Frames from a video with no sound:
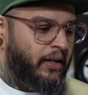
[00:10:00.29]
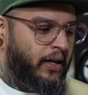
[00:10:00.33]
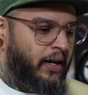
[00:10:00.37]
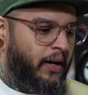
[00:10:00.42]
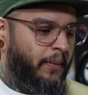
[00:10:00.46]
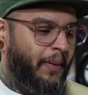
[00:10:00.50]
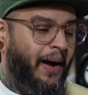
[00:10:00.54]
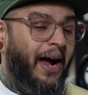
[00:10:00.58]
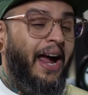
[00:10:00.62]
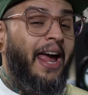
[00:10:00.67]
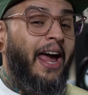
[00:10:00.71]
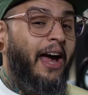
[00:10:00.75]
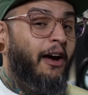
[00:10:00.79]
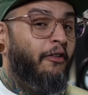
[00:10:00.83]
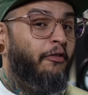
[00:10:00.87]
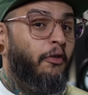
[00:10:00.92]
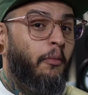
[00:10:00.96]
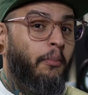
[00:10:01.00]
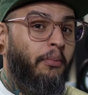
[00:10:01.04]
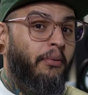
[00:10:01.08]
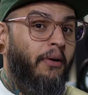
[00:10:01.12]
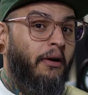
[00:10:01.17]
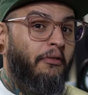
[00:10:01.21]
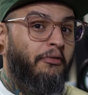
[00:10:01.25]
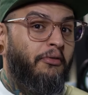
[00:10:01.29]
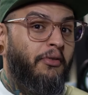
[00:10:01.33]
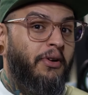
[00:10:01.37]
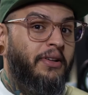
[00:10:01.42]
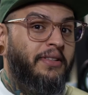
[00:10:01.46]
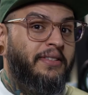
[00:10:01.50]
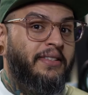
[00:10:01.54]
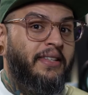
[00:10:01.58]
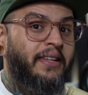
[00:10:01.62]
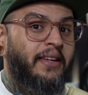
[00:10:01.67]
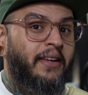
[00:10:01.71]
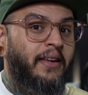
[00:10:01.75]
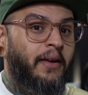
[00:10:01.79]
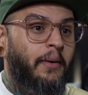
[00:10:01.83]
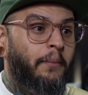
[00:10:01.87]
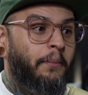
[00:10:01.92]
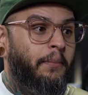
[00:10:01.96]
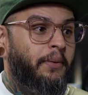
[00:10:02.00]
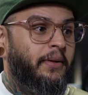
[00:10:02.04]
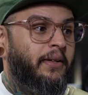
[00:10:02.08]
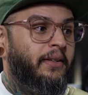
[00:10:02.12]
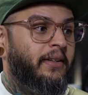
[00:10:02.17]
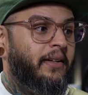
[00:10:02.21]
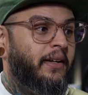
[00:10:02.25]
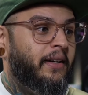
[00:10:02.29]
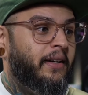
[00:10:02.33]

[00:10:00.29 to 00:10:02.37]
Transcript: I have a preference, but